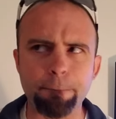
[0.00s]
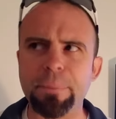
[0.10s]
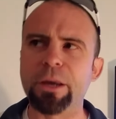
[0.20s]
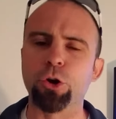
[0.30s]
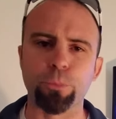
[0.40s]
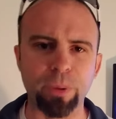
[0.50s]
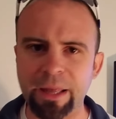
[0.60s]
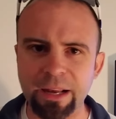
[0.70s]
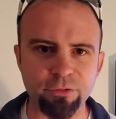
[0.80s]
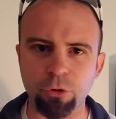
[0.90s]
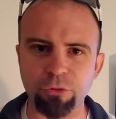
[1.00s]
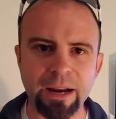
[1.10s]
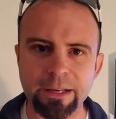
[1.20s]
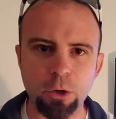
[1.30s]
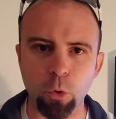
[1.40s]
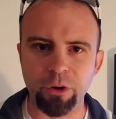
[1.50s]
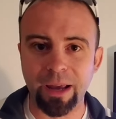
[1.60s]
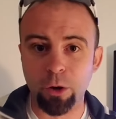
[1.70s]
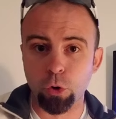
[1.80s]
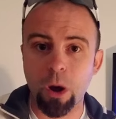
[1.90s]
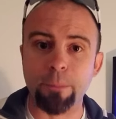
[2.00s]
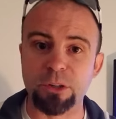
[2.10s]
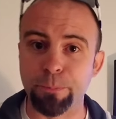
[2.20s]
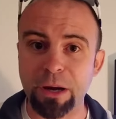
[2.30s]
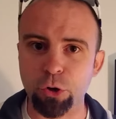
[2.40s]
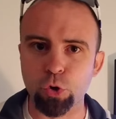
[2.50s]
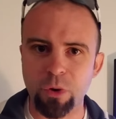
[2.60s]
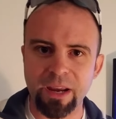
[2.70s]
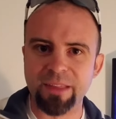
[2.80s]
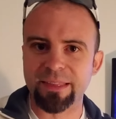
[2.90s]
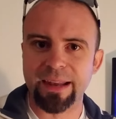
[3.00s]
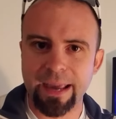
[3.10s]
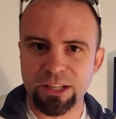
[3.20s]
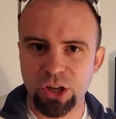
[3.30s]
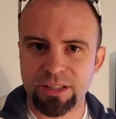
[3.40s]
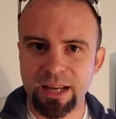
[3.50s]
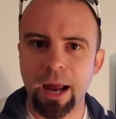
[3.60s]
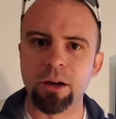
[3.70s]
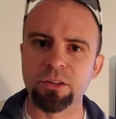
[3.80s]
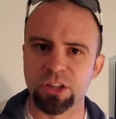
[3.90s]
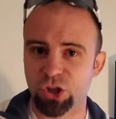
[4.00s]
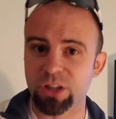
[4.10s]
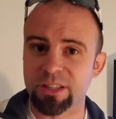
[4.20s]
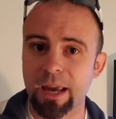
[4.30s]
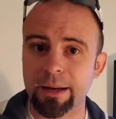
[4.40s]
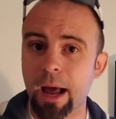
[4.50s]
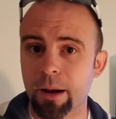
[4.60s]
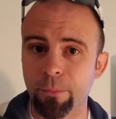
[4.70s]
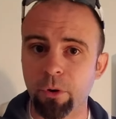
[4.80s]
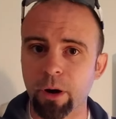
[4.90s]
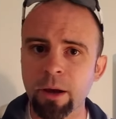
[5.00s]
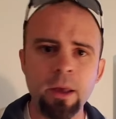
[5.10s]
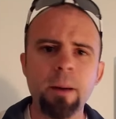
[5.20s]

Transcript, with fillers: bigger planned for Randy Orton. I don't know how much bigger you can get than AJ Styles and Shinsuke Nakamura,